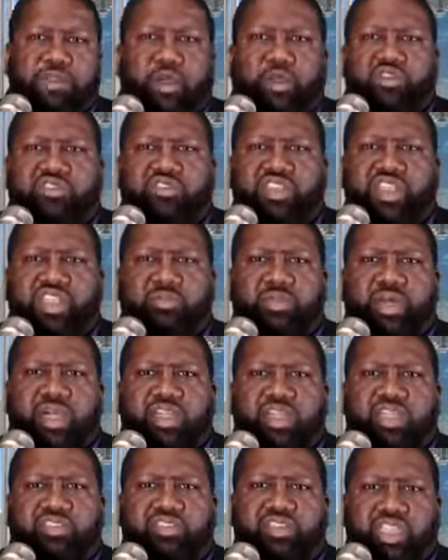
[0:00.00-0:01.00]
Don't seem
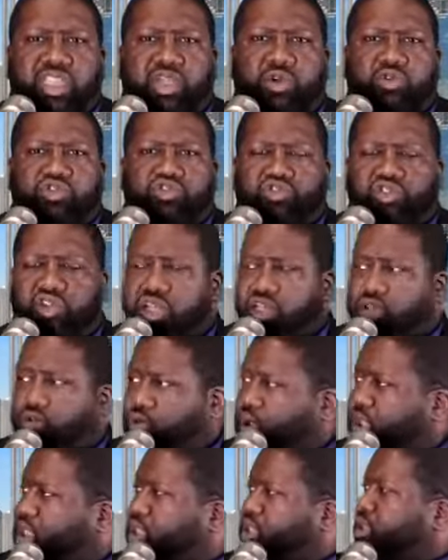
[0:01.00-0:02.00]
like it's an equal trade,
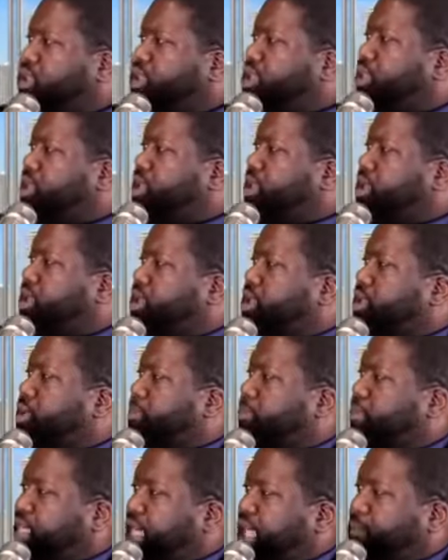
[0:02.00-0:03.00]
right?
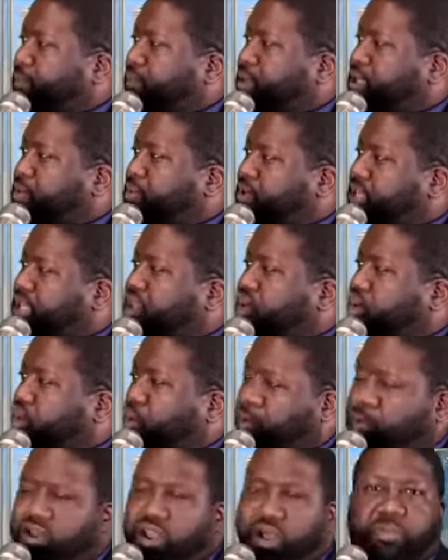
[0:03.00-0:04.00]
Black people can't
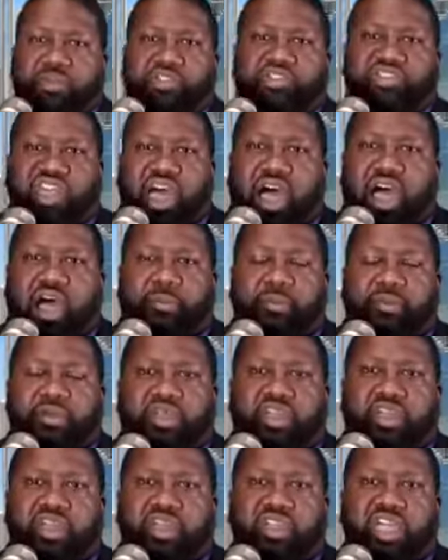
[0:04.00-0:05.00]
open up a shop,
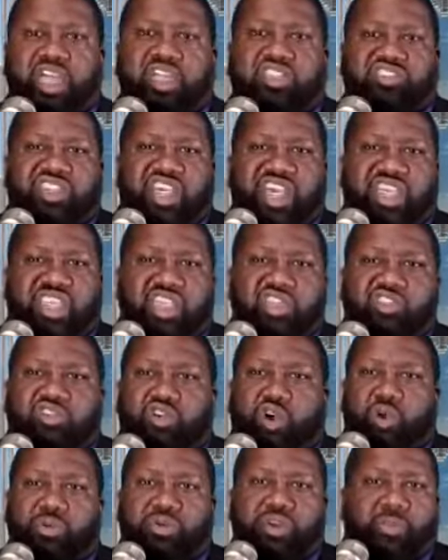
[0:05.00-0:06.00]
yet
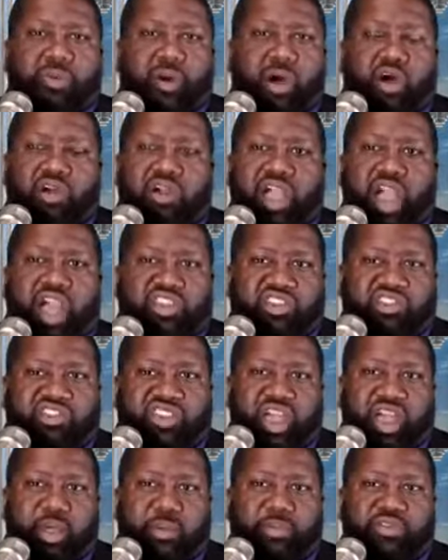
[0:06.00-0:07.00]
Chinese open up all kind of
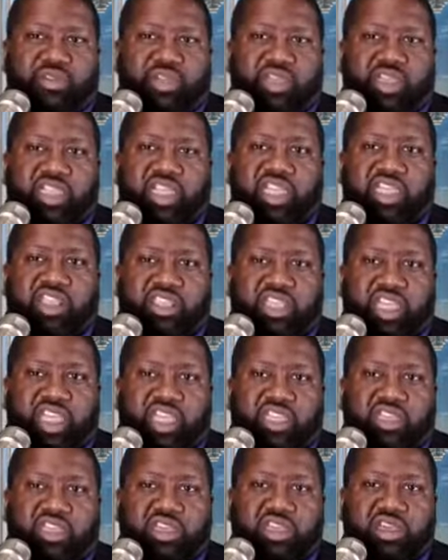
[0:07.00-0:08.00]
shops in
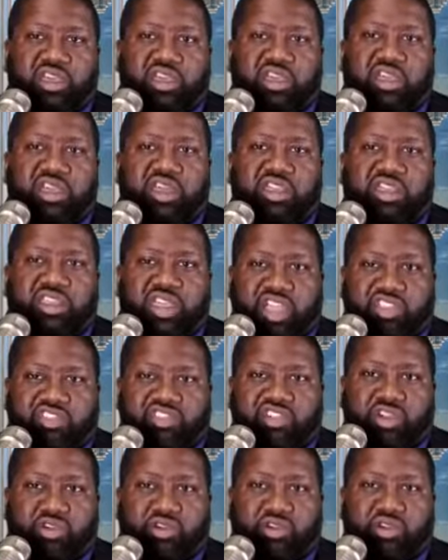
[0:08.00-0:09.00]
Kenya,
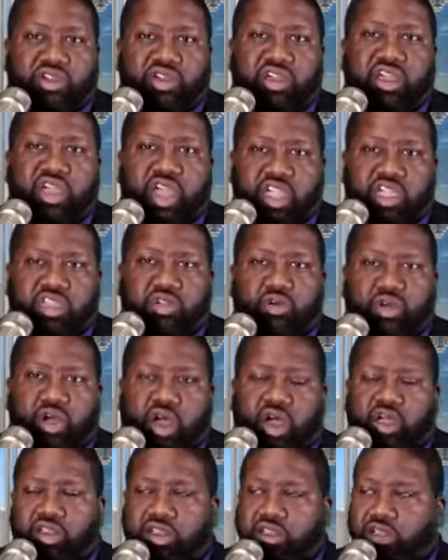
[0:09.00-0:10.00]
Nigeria, and
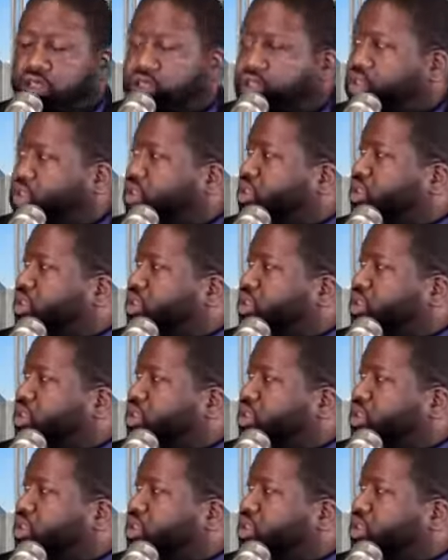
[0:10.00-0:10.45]
Uganda.